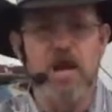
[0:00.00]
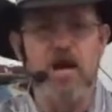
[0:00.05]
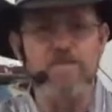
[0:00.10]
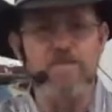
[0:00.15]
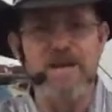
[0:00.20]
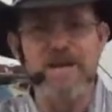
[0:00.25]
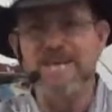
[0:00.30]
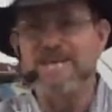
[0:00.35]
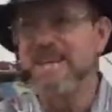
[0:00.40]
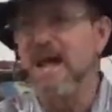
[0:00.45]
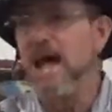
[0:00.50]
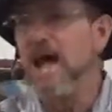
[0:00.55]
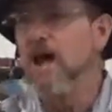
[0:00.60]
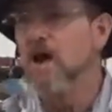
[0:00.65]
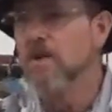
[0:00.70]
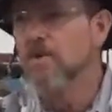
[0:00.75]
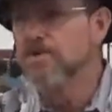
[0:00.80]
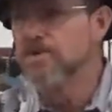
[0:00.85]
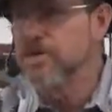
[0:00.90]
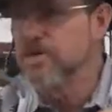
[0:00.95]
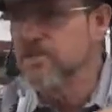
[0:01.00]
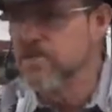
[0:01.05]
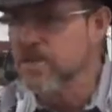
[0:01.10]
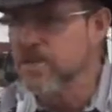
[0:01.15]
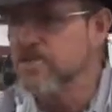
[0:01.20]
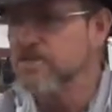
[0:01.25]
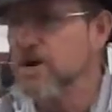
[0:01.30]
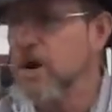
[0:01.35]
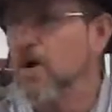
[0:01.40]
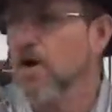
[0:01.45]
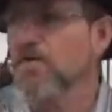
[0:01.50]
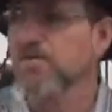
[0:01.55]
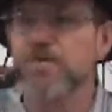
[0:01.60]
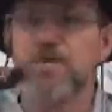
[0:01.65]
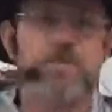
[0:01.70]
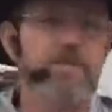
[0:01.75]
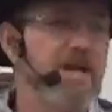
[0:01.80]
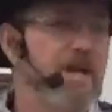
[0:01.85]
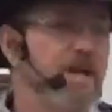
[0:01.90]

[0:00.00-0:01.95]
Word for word: coming down to this earth and